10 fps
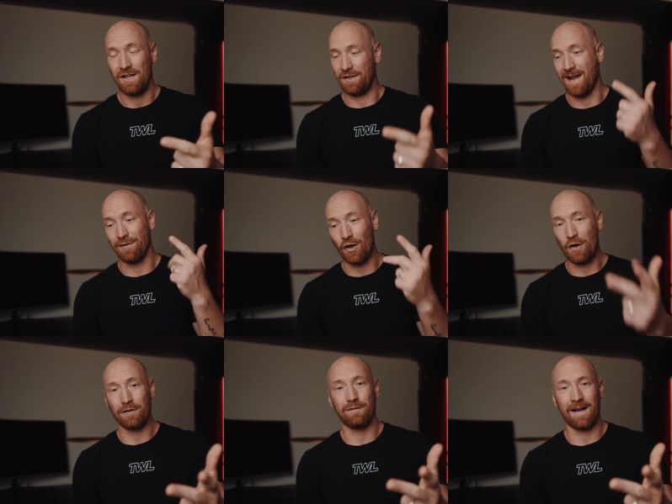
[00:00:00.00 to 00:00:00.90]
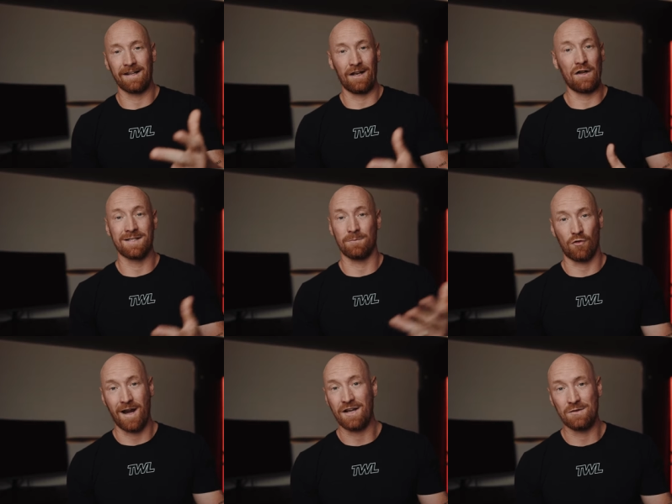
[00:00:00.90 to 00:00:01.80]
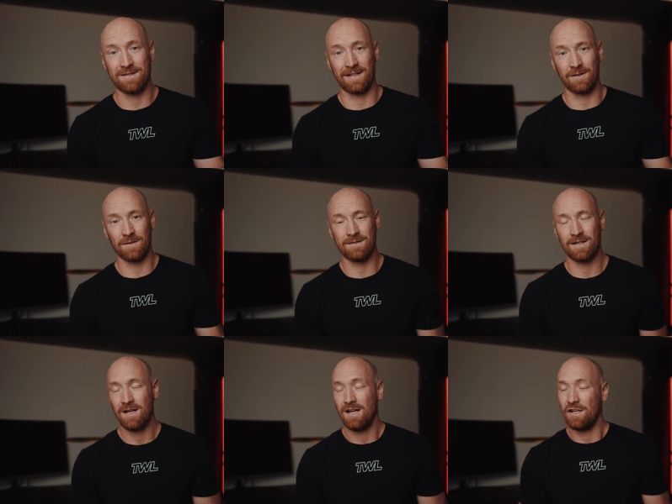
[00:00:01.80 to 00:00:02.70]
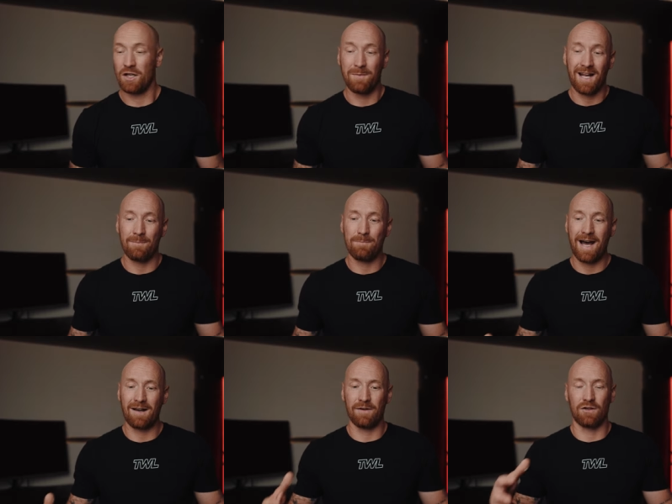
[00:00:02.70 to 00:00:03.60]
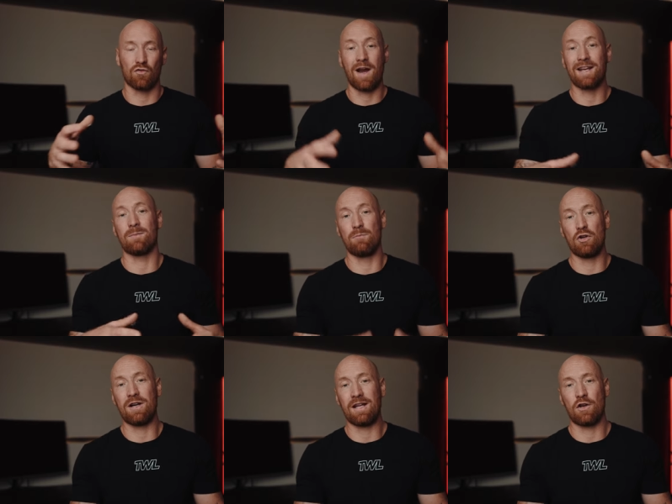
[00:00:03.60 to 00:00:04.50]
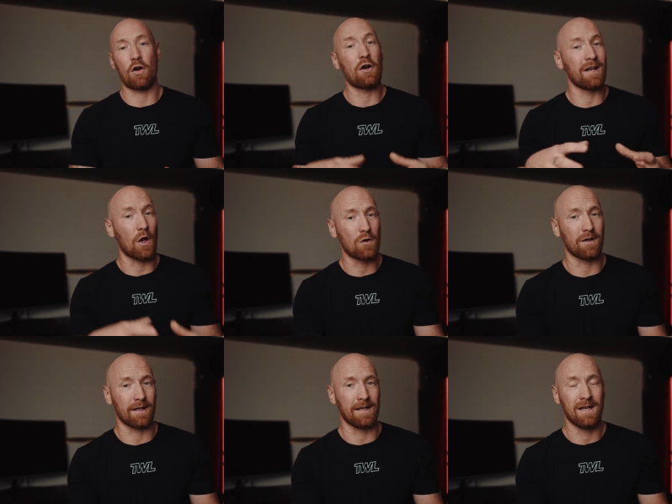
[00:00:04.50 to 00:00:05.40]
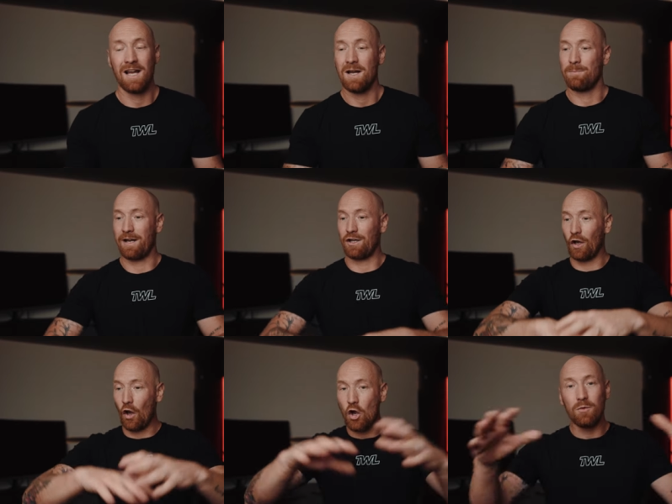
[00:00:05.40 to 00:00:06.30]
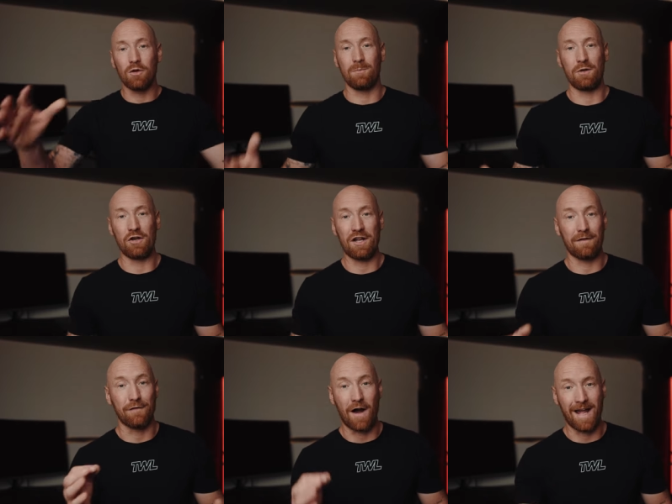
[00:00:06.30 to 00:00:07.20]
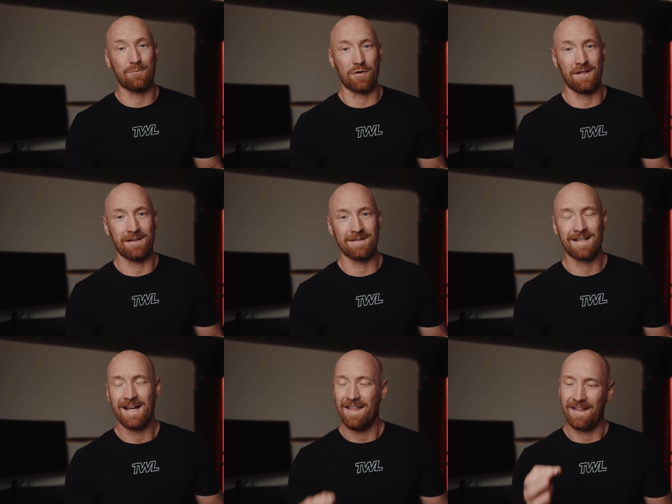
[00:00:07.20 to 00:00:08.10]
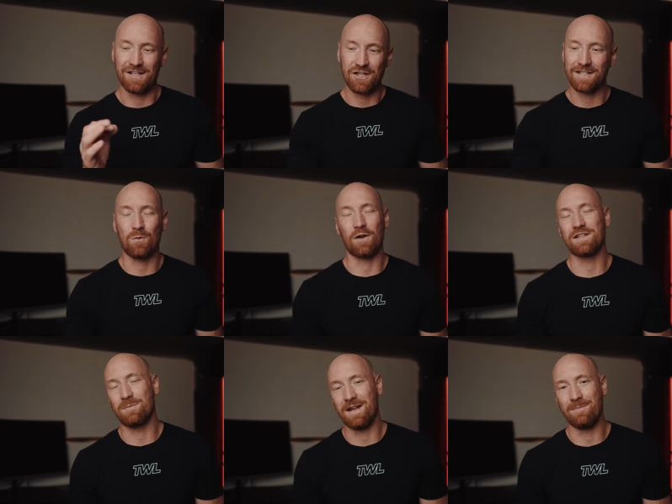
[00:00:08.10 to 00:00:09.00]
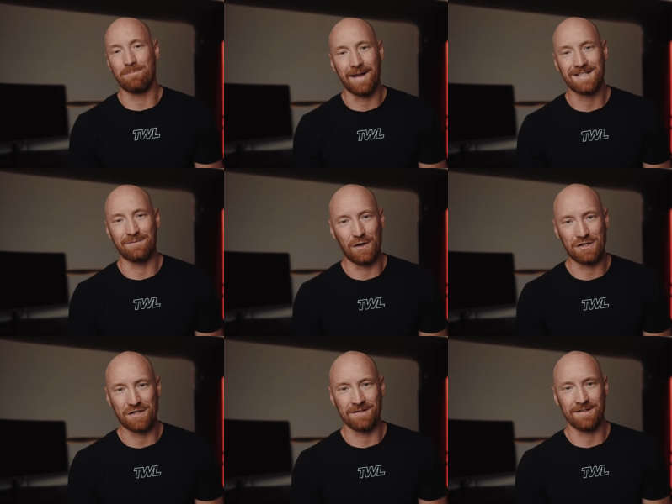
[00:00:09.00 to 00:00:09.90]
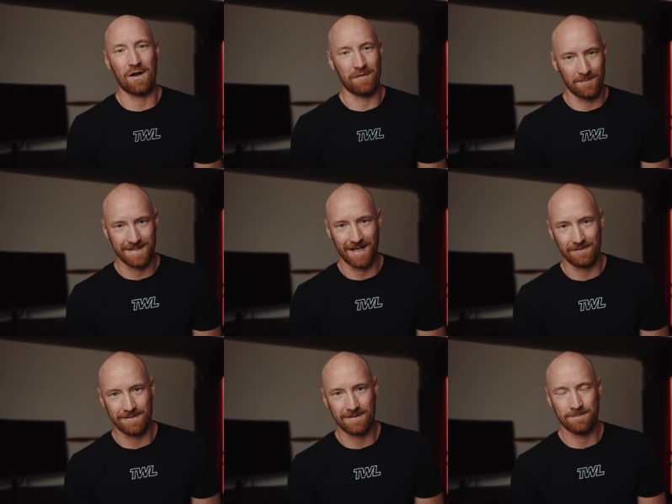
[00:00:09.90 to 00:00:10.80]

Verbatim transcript: can have a lot of fun and learn some great new skills. You can become part of a great community, not only locally, but a global community of fire breathers that just want to be the best versions of themselves.